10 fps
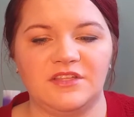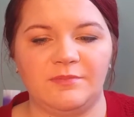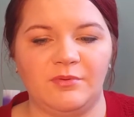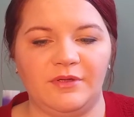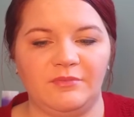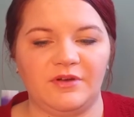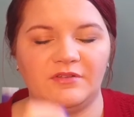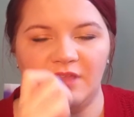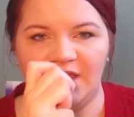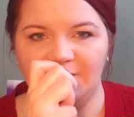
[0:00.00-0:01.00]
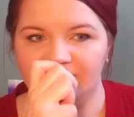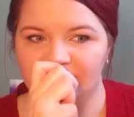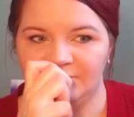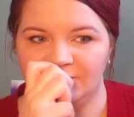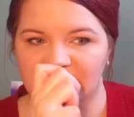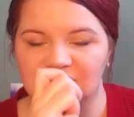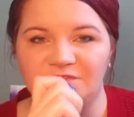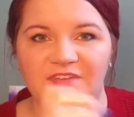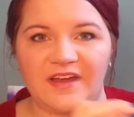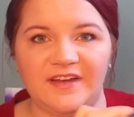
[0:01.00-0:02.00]
to the point where like it's
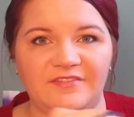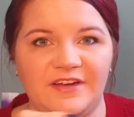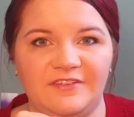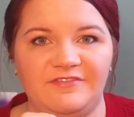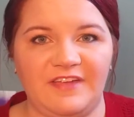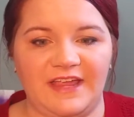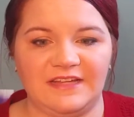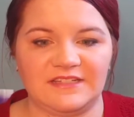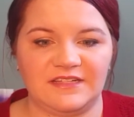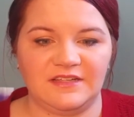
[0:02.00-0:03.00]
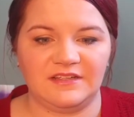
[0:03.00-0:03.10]
very, very faint.